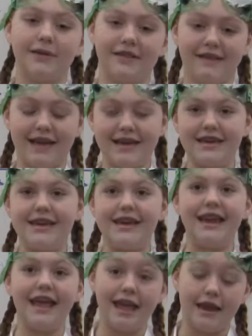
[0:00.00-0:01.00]
means taking
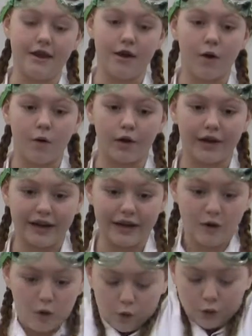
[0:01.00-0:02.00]
heat in or
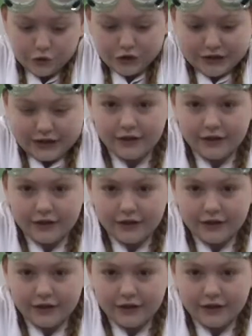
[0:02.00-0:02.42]
getting colder.